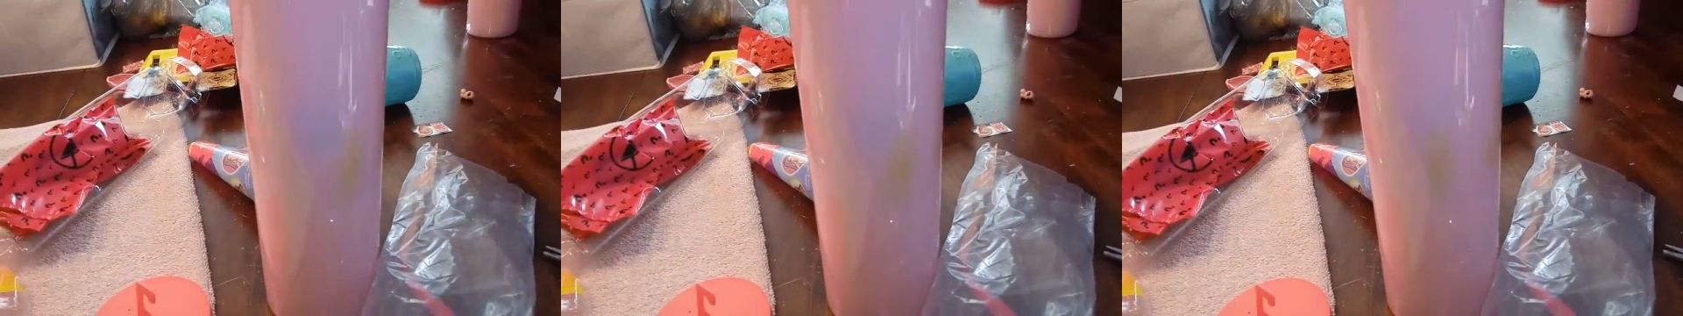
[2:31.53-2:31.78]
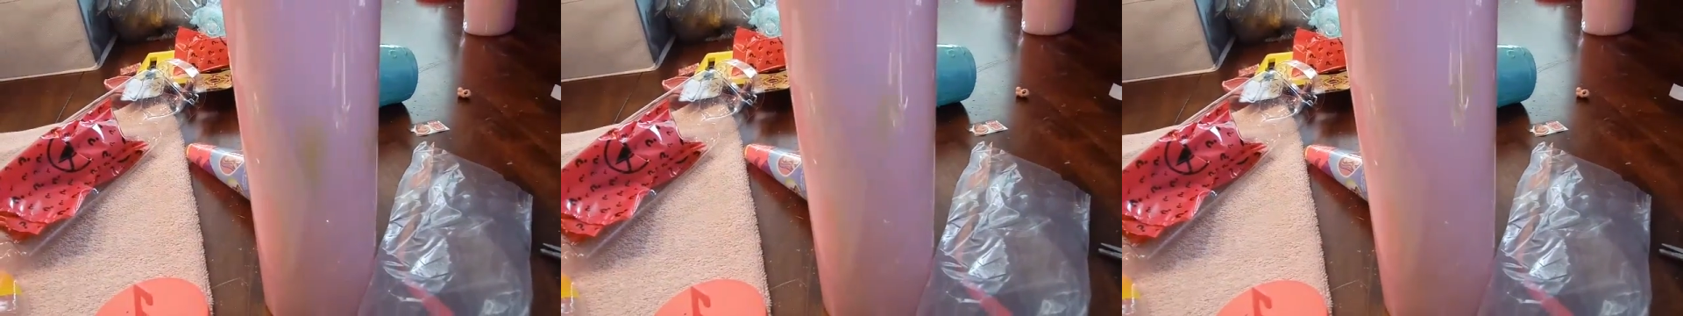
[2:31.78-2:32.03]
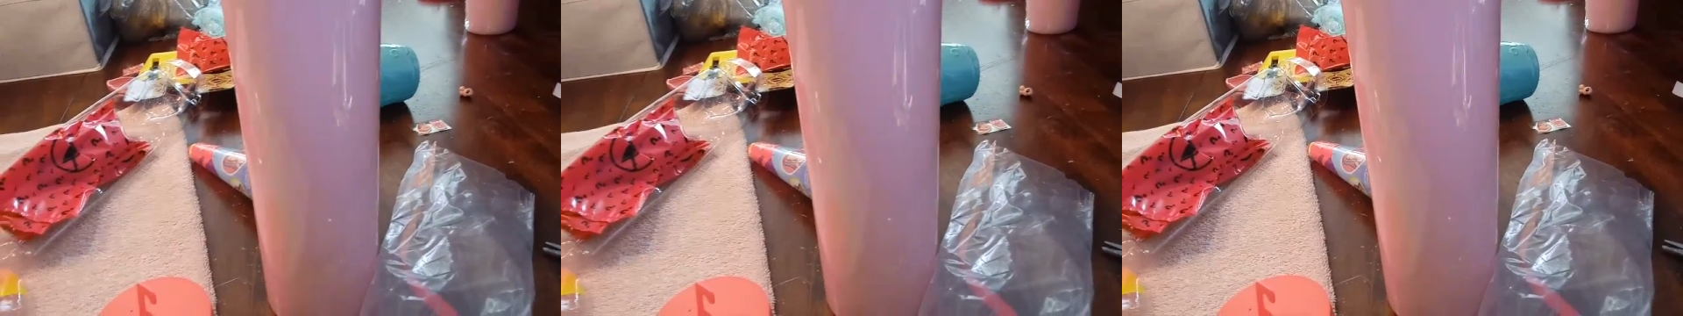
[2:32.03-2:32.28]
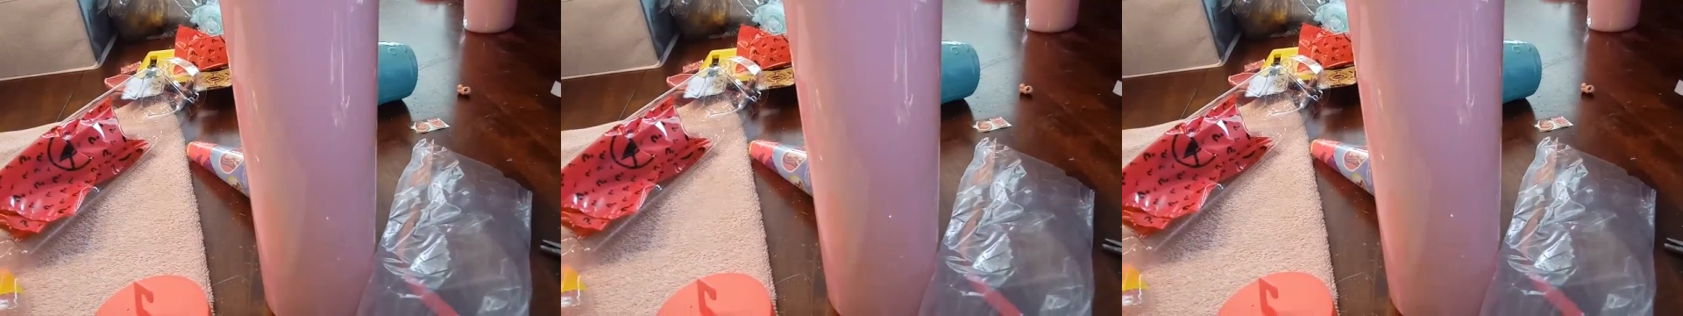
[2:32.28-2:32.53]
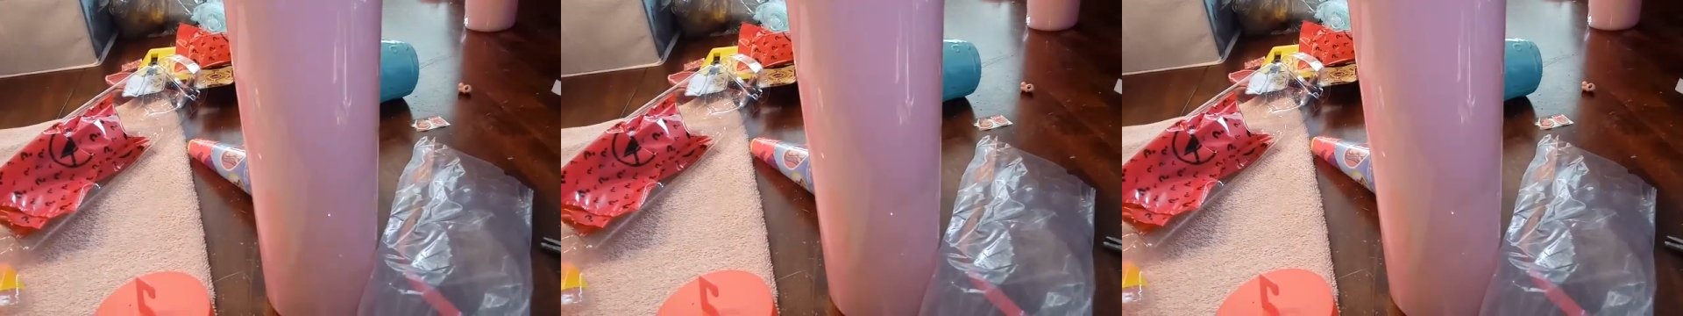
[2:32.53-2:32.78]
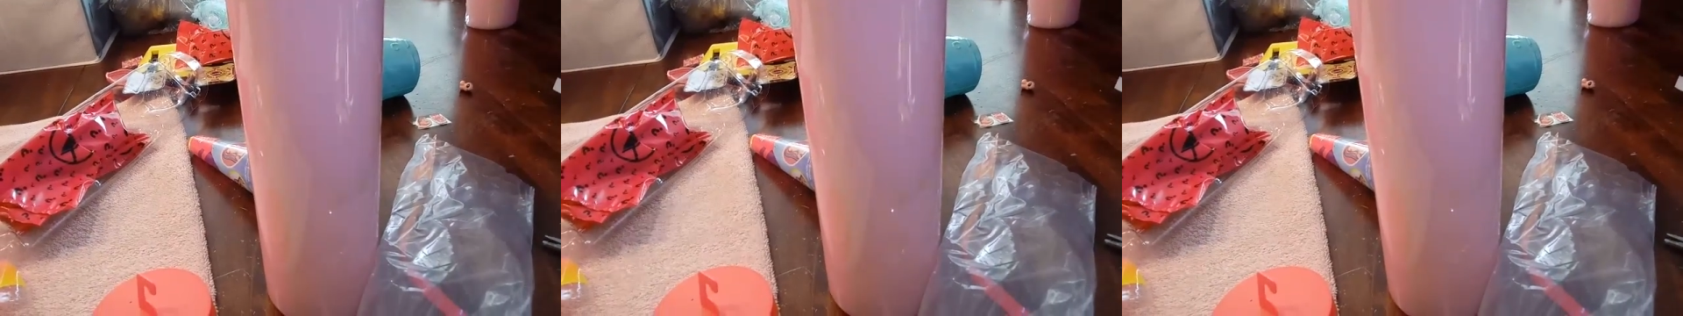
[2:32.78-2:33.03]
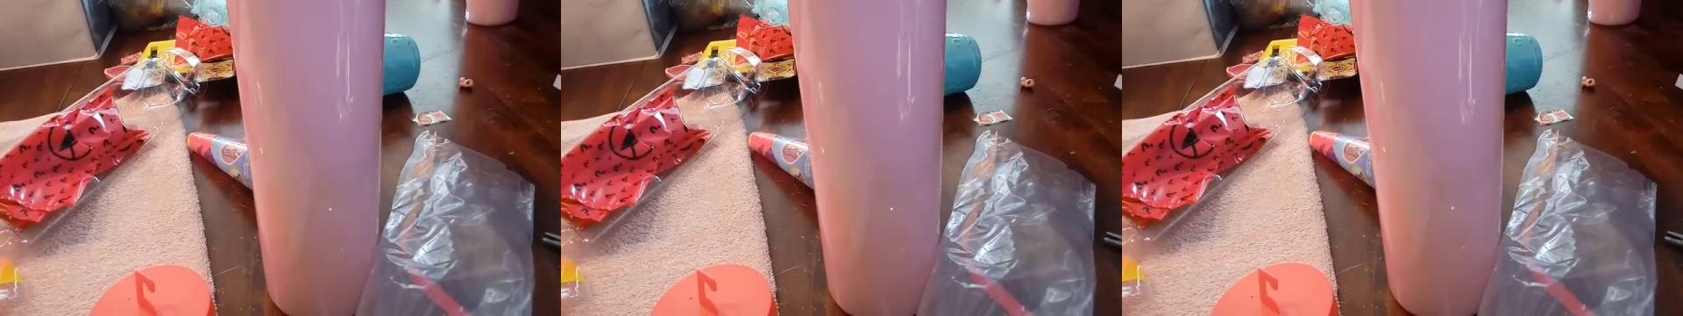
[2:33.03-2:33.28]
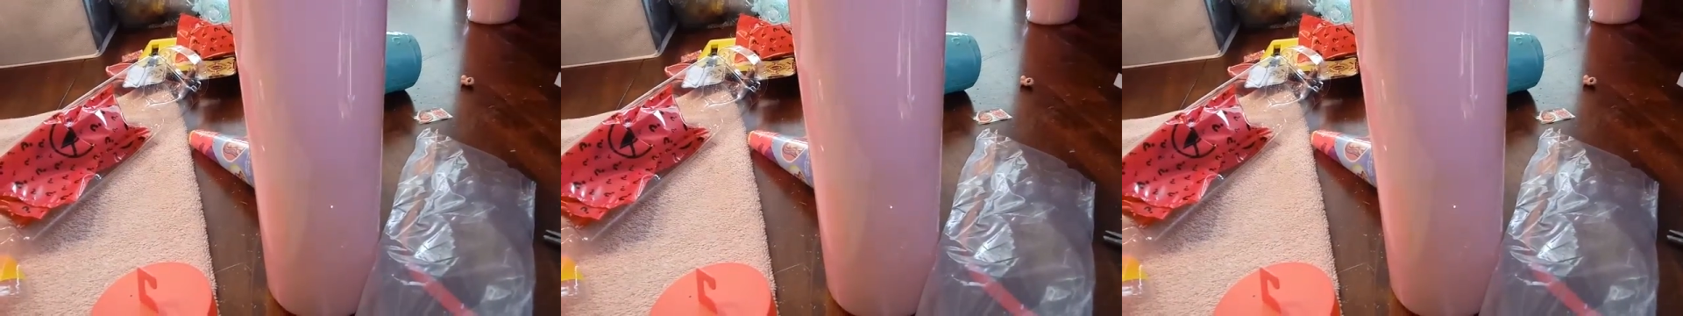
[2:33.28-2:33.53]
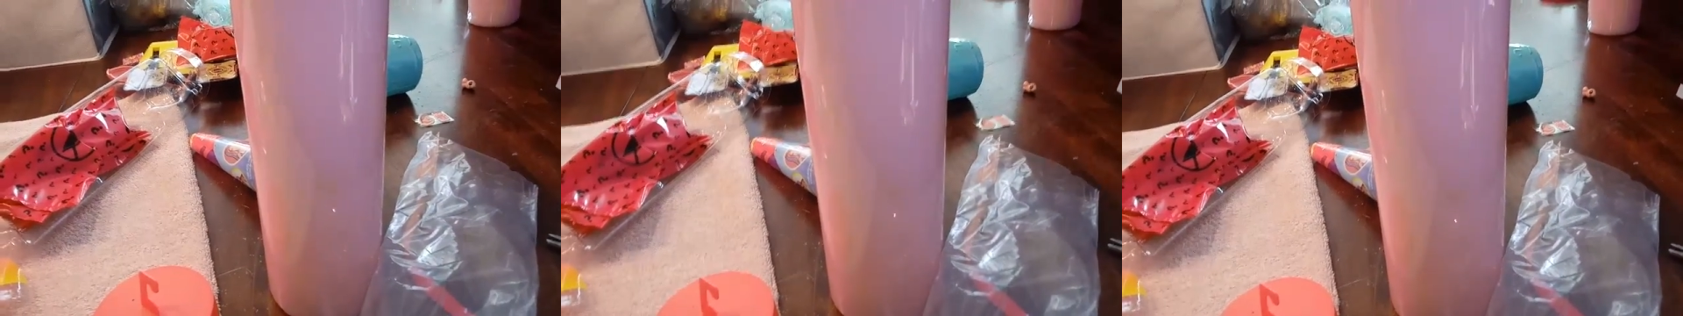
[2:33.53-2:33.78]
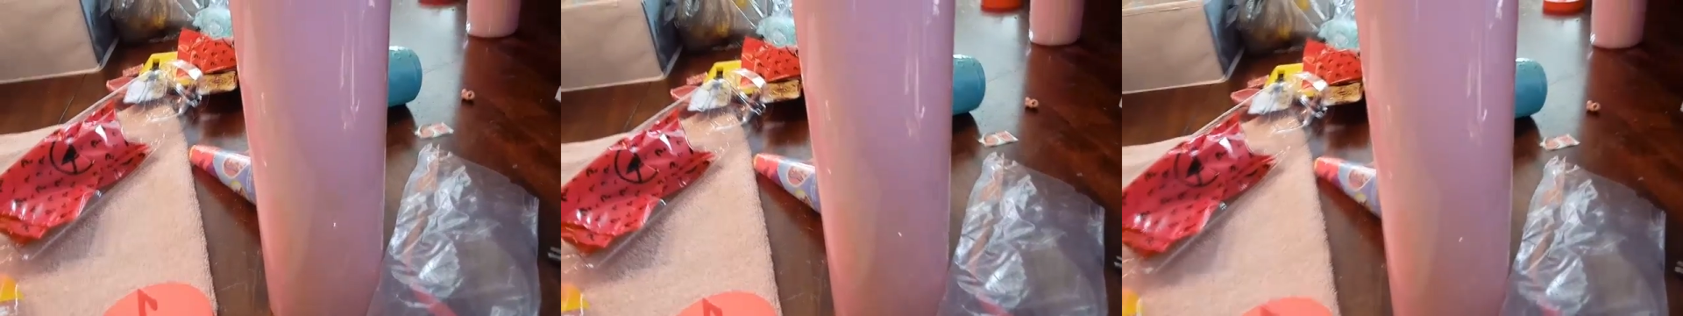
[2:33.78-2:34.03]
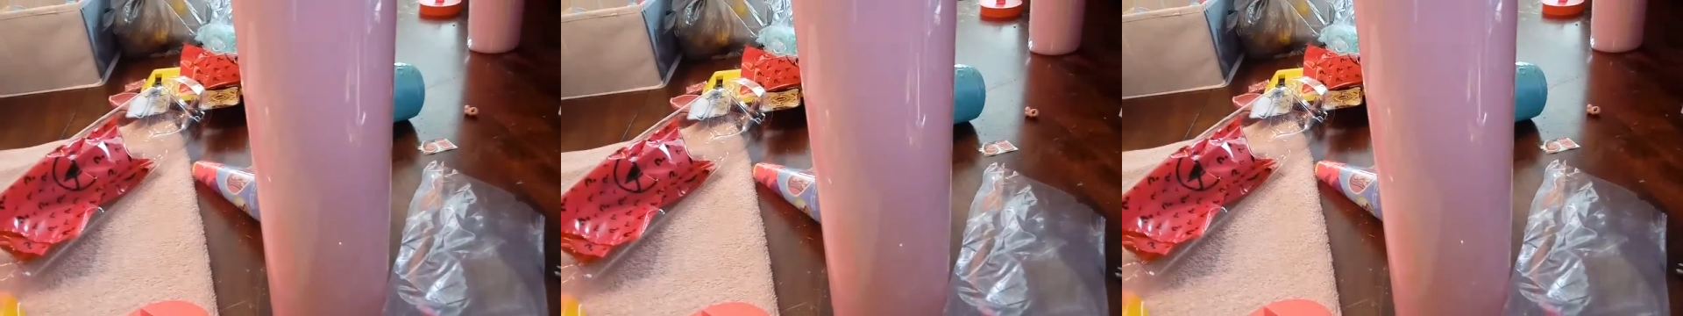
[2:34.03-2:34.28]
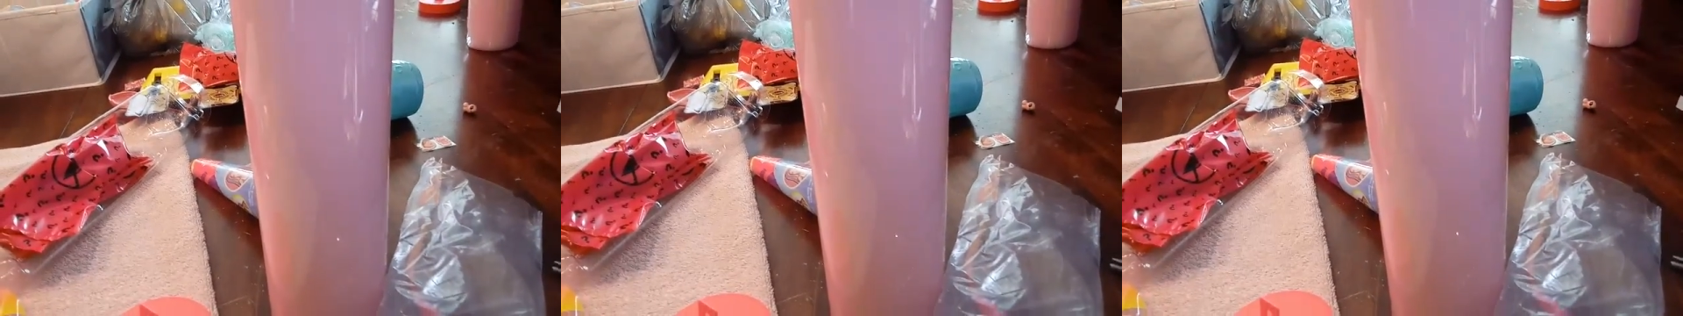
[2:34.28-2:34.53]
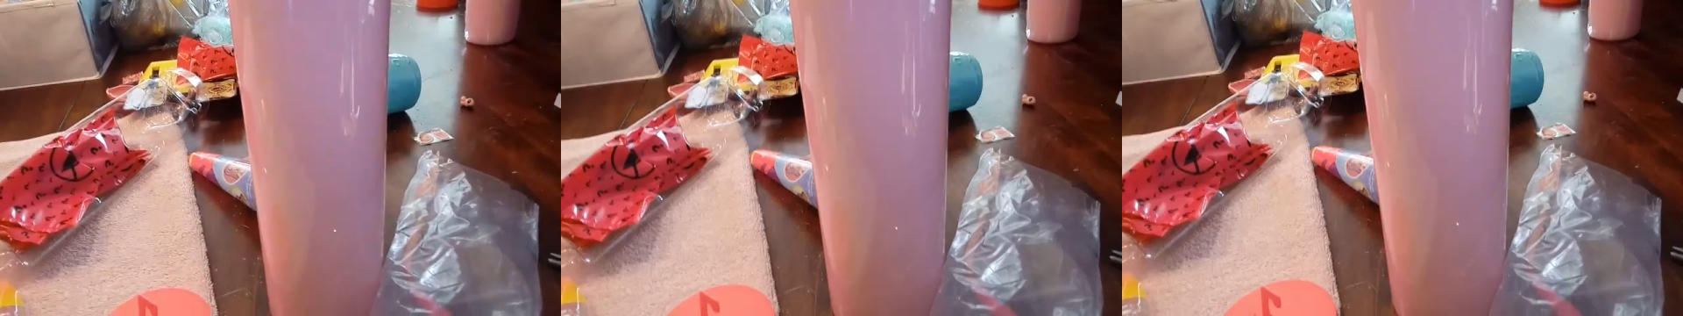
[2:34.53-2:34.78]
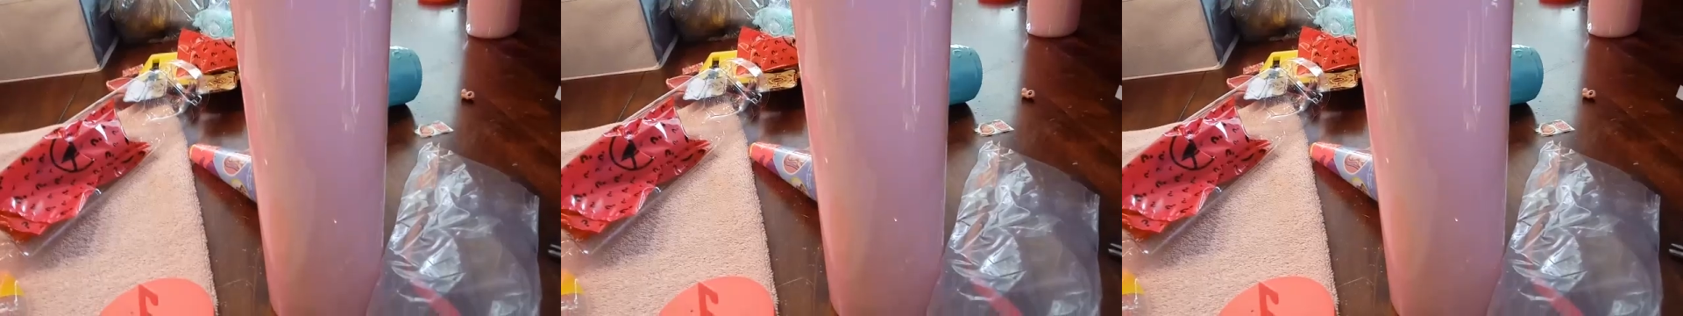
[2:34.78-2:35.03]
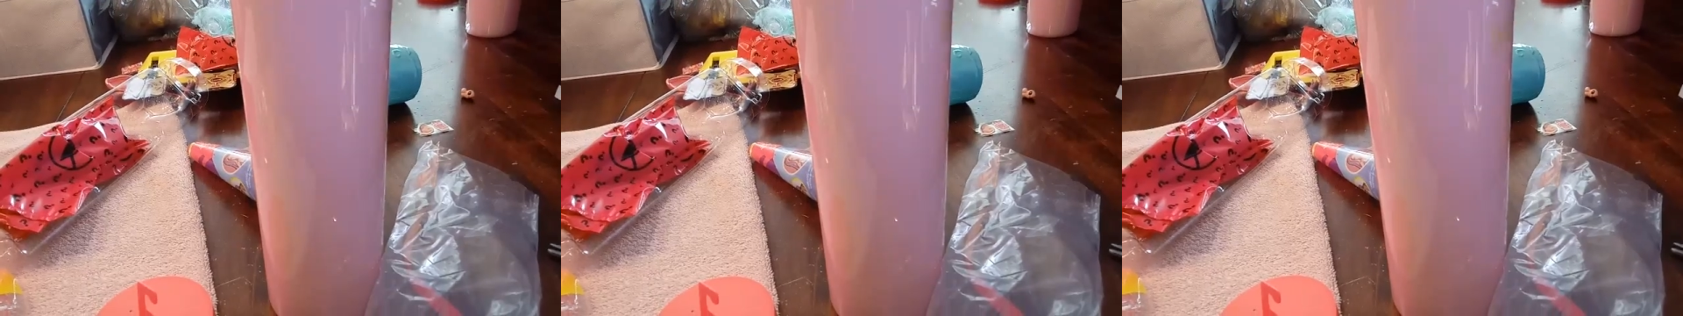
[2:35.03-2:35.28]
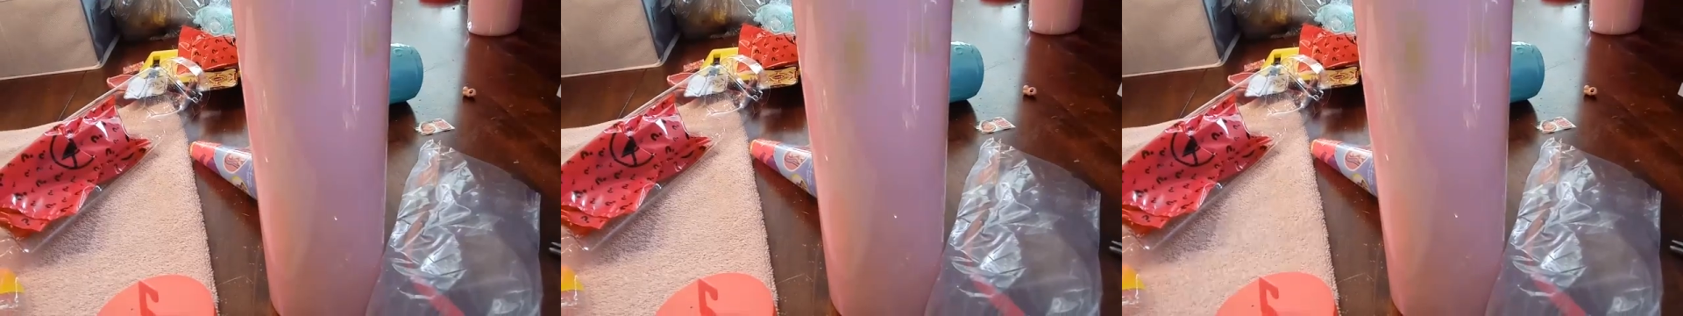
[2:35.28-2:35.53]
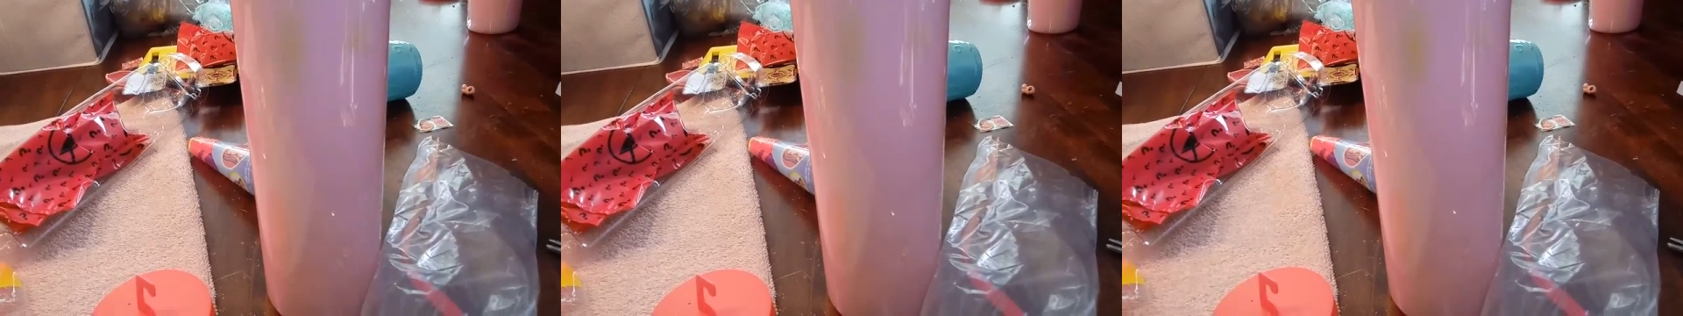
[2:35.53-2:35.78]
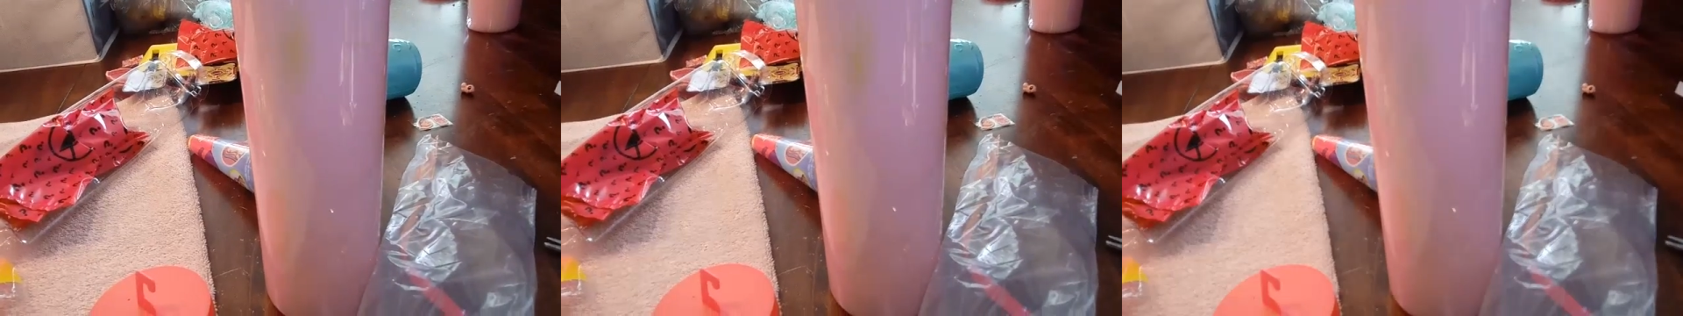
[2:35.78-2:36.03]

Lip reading: Nobody's mouth can be seen.